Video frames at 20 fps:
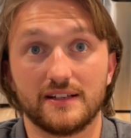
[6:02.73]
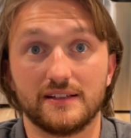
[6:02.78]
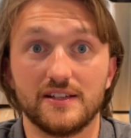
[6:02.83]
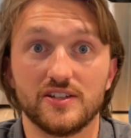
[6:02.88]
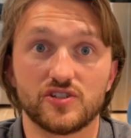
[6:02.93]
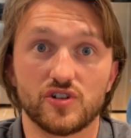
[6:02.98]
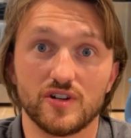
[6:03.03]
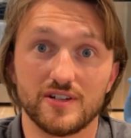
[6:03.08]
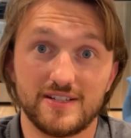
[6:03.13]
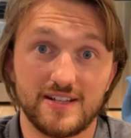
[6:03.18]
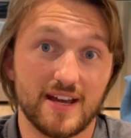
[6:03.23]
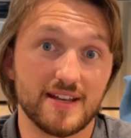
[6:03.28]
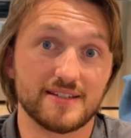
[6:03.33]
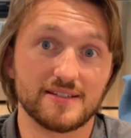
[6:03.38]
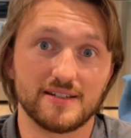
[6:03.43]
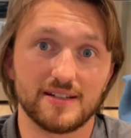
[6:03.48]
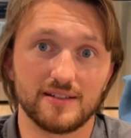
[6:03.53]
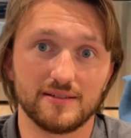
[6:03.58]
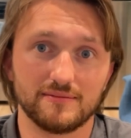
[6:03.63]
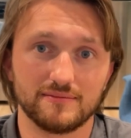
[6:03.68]
at least start
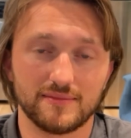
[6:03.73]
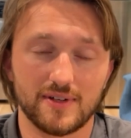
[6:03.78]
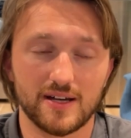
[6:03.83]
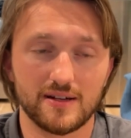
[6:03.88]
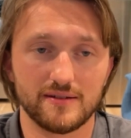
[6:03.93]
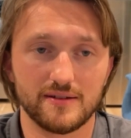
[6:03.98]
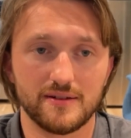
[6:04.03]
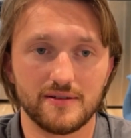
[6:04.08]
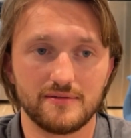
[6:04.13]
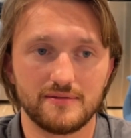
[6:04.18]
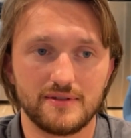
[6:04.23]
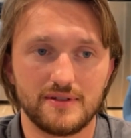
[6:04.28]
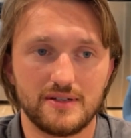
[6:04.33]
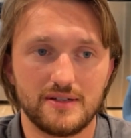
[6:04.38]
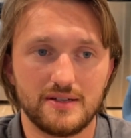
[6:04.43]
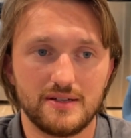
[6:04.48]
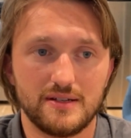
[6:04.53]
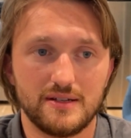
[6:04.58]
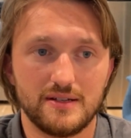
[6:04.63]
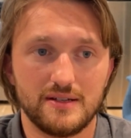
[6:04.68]
testing. I don't know.
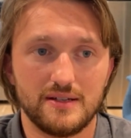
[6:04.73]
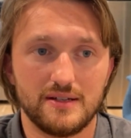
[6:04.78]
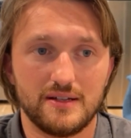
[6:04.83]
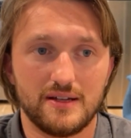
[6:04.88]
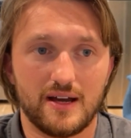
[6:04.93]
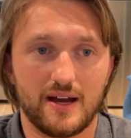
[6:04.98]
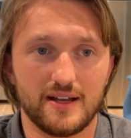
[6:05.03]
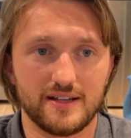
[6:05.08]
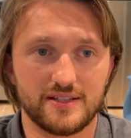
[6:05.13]
I